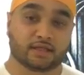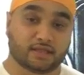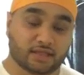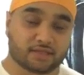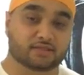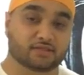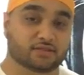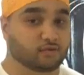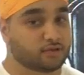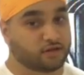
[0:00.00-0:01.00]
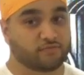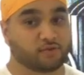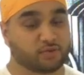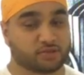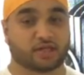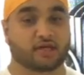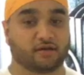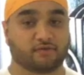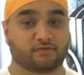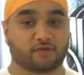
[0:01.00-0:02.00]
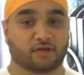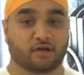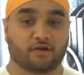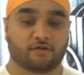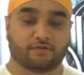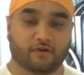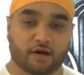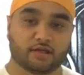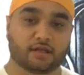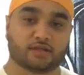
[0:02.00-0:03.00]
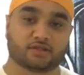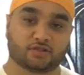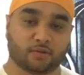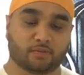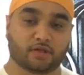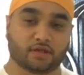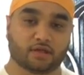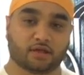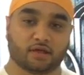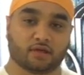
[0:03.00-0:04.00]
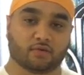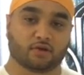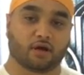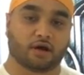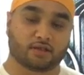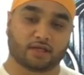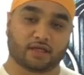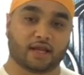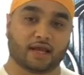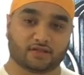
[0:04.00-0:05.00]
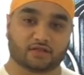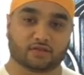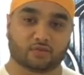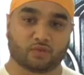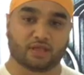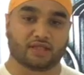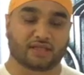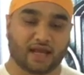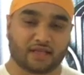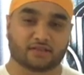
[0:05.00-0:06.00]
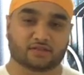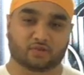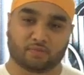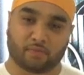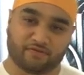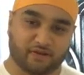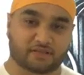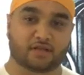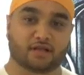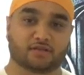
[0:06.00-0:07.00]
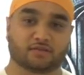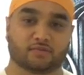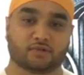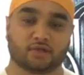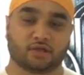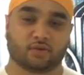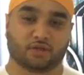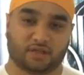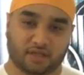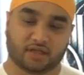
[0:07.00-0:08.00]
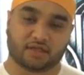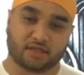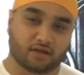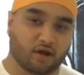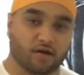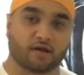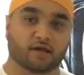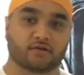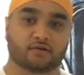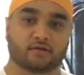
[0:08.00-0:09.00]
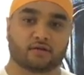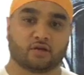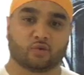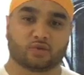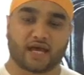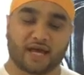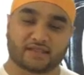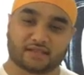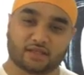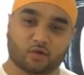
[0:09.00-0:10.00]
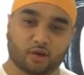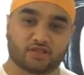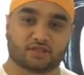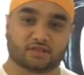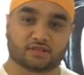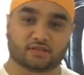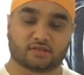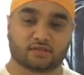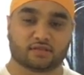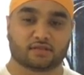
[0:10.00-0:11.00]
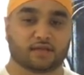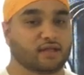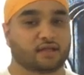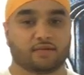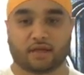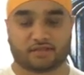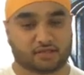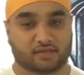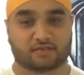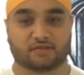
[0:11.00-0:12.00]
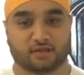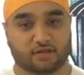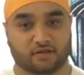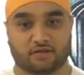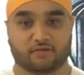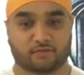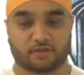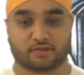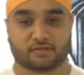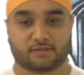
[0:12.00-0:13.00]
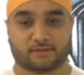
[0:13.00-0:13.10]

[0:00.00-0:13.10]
This is what the government was scared of. Finally, somebody with articulation, with intelligence, with professionalism, with dignity and honor was asking questions that didn't make sense to the Indian government.